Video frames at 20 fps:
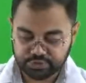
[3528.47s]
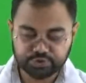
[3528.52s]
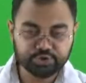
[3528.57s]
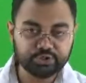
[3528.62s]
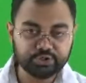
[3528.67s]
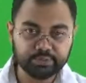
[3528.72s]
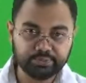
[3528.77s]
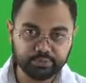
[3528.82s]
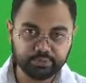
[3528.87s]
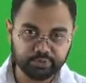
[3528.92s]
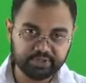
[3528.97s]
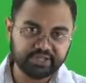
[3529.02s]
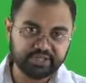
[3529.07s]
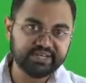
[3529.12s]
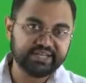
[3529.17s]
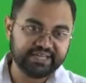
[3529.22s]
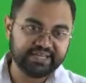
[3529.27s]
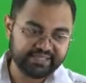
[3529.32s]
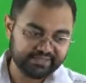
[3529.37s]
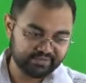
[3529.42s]

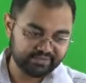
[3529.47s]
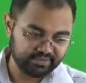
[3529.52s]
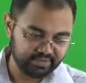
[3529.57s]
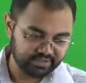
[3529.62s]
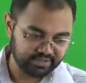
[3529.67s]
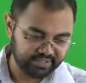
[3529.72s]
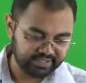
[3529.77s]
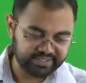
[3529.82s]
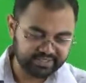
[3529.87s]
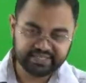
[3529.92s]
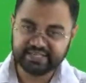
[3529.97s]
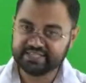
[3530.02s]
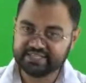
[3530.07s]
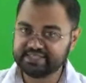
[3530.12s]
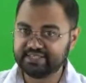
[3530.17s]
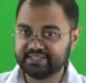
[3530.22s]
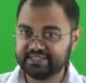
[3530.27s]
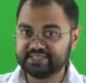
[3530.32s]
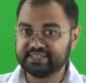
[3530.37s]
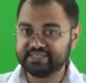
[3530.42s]
reported, and the data as
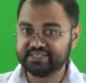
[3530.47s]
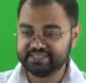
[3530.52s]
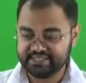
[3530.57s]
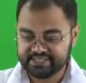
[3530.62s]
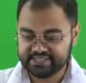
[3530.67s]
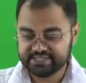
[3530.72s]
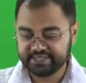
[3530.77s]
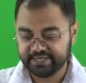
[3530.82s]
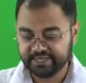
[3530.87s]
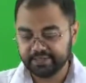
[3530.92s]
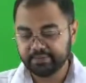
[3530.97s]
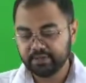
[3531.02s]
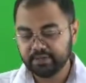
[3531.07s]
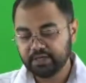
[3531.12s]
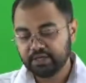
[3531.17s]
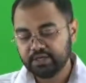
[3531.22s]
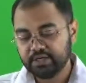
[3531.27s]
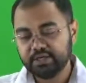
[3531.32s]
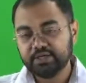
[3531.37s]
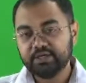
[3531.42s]
it suggested,
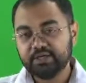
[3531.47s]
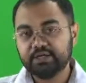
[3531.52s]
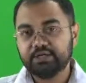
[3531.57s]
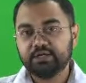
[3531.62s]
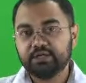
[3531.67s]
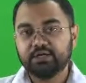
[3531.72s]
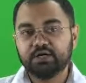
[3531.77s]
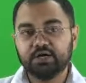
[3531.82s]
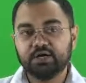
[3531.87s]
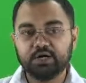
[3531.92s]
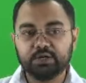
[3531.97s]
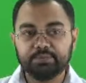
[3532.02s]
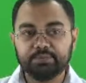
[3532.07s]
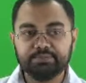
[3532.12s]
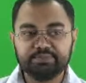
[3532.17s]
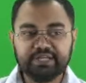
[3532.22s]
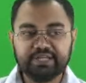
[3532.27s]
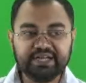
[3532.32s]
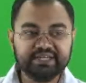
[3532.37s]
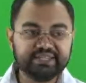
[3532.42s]

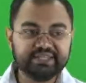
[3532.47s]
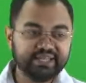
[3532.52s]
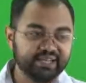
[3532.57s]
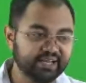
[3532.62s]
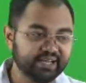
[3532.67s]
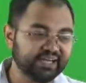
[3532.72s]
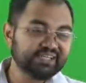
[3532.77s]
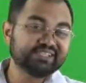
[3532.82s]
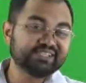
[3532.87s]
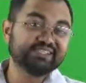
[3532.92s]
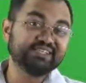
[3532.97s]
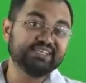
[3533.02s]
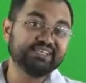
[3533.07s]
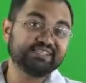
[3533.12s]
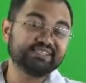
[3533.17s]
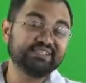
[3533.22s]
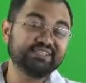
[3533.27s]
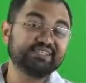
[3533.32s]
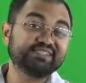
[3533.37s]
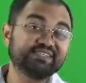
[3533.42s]
that there are
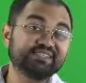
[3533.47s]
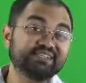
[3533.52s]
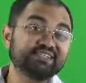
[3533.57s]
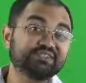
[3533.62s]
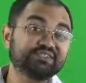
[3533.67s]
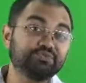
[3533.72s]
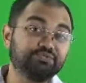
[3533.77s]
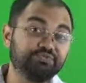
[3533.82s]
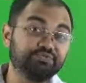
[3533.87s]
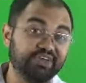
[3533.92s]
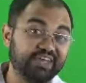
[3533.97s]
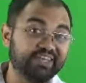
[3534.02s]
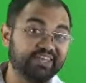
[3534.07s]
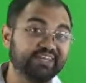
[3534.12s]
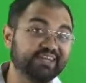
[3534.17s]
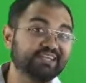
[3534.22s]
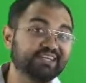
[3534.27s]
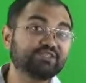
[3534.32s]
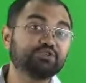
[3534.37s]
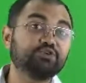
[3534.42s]
66
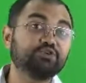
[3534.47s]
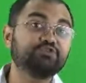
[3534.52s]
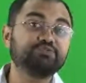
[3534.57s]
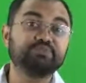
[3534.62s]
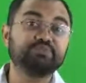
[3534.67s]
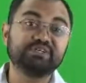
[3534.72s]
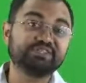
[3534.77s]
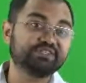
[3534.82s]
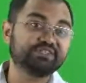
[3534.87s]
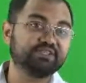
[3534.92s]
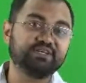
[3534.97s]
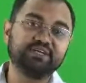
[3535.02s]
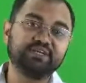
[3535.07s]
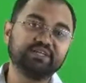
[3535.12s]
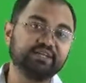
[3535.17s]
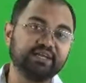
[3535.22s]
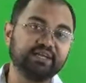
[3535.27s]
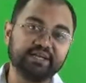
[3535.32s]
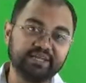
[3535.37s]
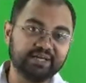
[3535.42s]
variants of mustard
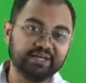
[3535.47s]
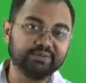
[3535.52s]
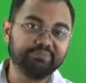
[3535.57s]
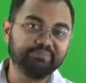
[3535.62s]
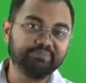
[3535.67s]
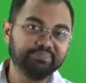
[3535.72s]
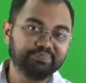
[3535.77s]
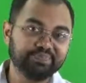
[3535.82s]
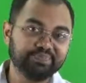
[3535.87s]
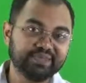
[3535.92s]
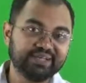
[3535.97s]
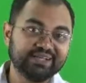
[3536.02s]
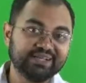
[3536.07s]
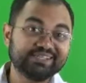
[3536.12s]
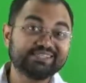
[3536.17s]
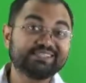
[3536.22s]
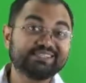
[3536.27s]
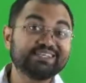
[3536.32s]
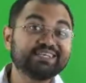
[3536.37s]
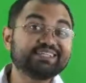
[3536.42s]
in India.
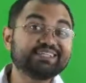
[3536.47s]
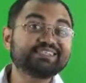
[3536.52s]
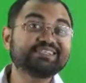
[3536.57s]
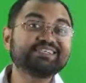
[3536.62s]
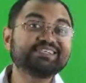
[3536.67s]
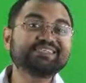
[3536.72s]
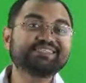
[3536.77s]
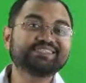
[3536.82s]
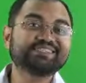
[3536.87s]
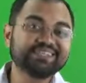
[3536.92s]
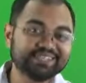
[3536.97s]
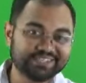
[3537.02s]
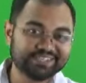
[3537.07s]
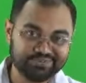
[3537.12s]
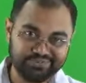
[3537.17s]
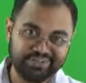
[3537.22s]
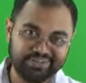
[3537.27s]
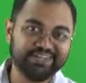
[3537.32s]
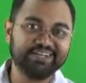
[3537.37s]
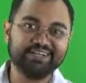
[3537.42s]
66
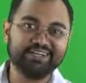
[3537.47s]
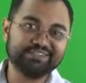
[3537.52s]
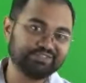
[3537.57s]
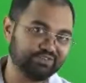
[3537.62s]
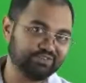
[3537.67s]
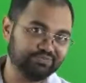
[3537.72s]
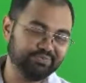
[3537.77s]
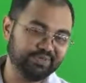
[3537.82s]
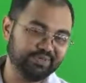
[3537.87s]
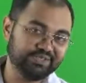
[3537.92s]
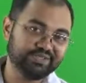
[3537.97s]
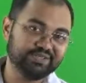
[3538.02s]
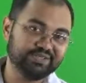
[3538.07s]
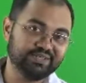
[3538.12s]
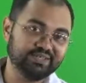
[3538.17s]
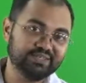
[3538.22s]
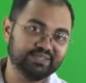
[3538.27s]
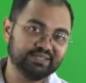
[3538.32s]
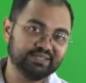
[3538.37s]
variants of mustard,